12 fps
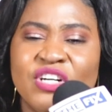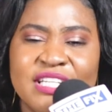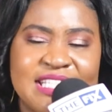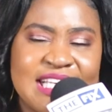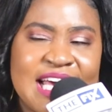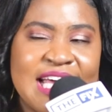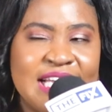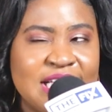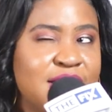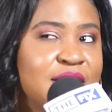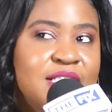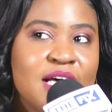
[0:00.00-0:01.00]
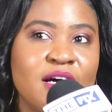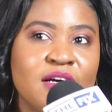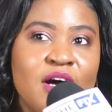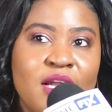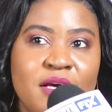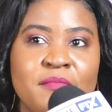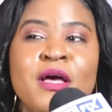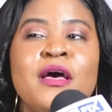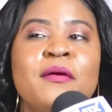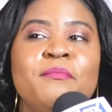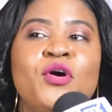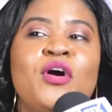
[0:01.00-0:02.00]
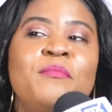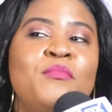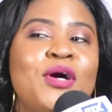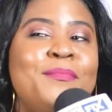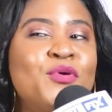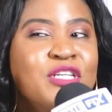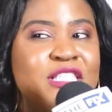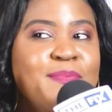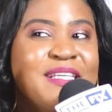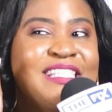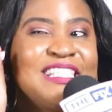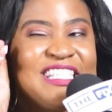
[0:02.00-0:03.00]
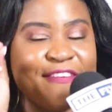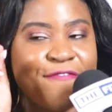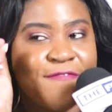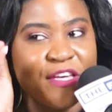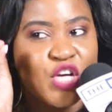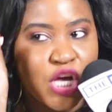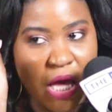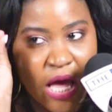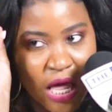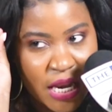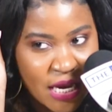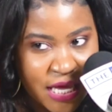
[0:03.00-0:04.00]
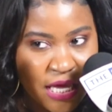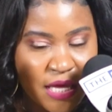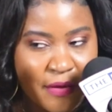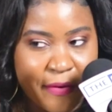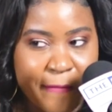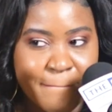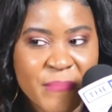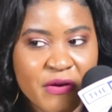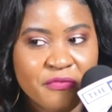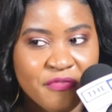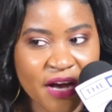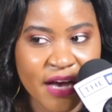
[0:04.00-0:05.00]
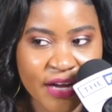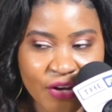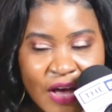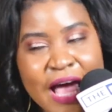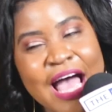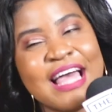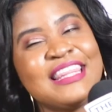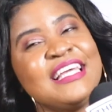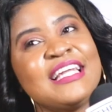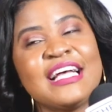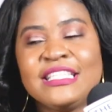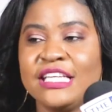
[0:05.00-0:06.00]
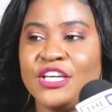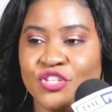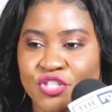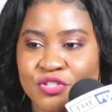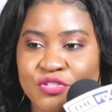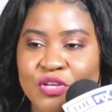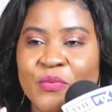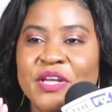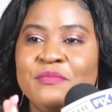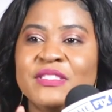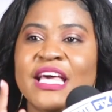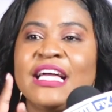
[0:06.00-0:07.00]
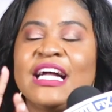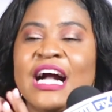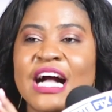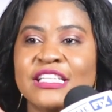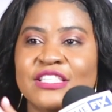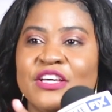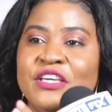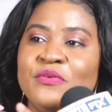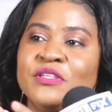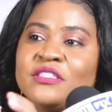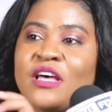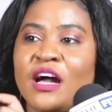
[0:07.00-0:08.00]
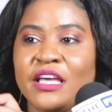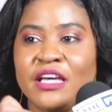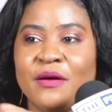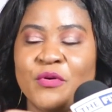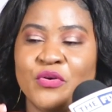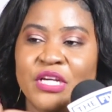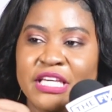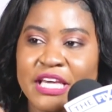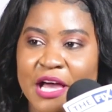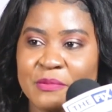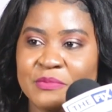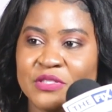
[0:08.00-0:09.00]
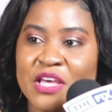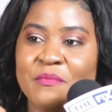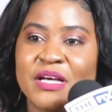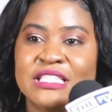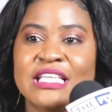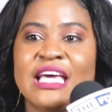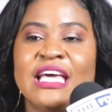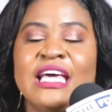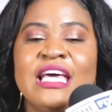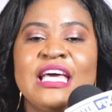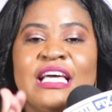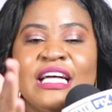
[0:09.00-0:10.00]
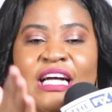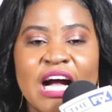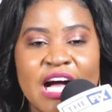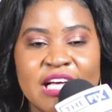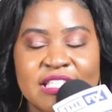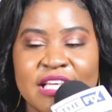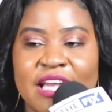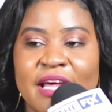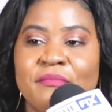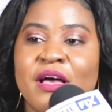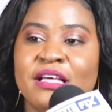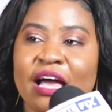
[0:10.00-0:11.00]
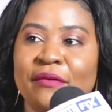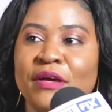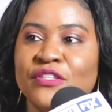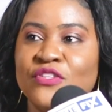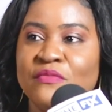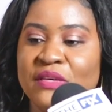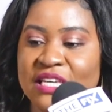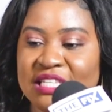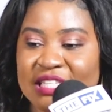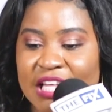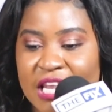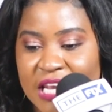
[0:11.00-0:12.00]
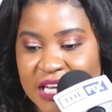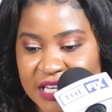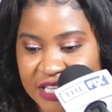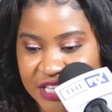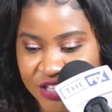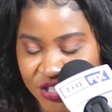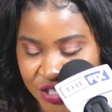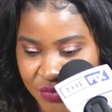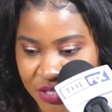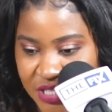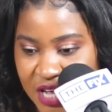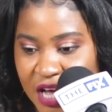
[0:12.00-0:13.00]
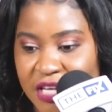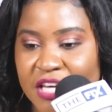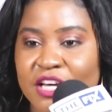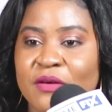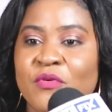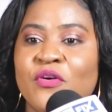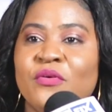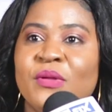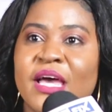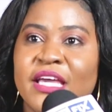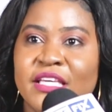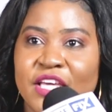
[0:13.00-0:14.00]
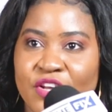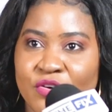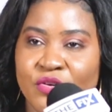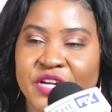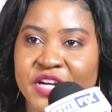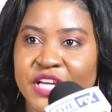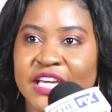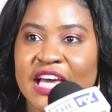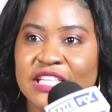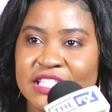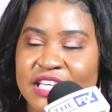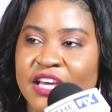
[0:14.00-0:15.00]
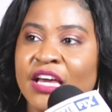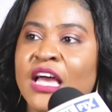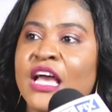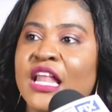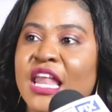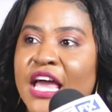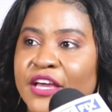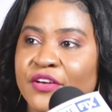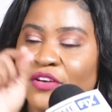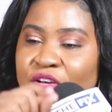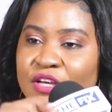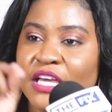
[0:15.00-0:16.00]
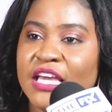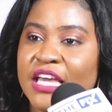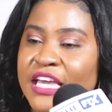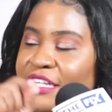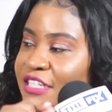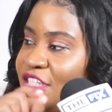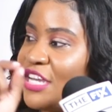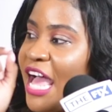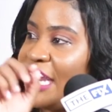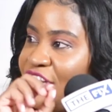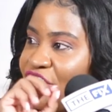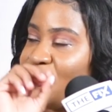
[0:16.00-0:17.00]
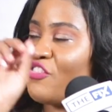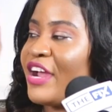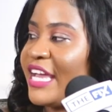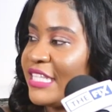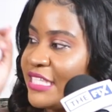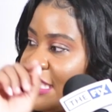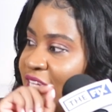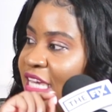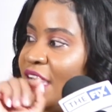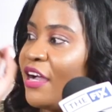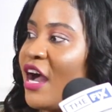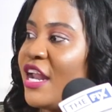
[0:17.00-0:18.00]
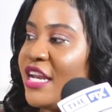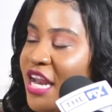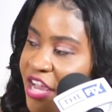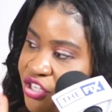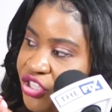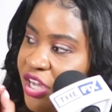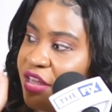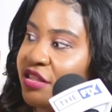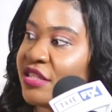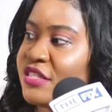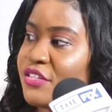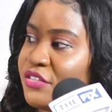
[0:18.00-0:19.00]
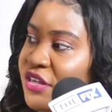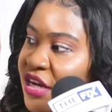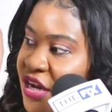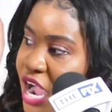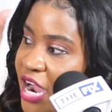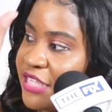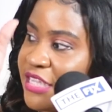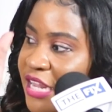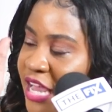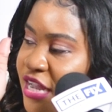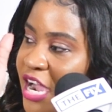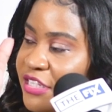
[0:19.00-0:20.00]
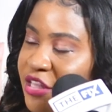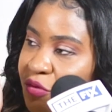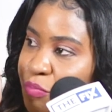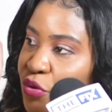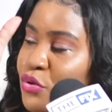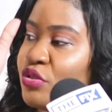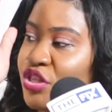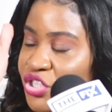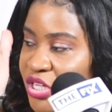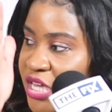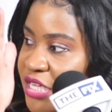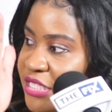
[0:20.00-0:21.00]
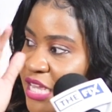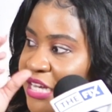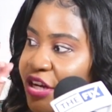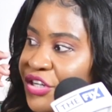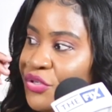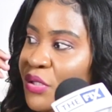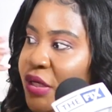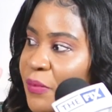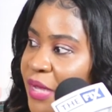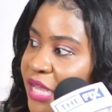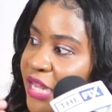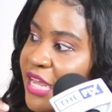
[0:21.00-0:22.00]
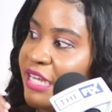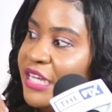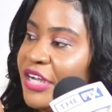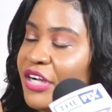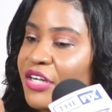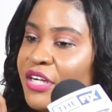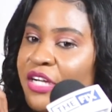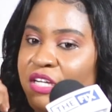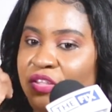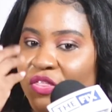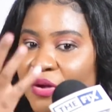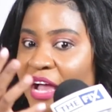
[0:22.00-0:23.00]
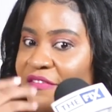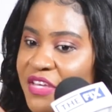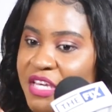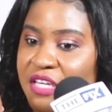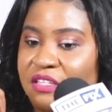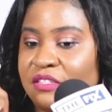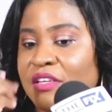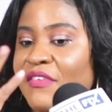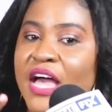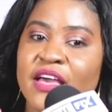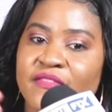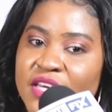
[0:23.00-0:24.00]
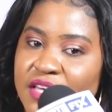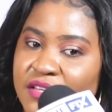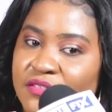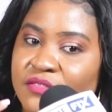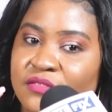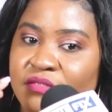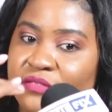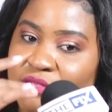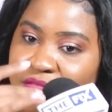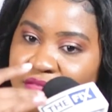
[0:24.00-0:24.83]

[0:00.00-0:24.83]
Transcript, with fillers: gully side isn't our column, more more, more specifically Mavado. I think that's the issue. So when him said Gaza, he was talking about the camp. Same as yeah. Gaza, and I'm I'm assuming is the lineage he was yes. talking about, like mm-hmm. you know, there you can see like Portmore Empire. in like direct connections to Kartel, like Kartel proteges, and they're doing well and they're mm-hmm. thriving, surviving,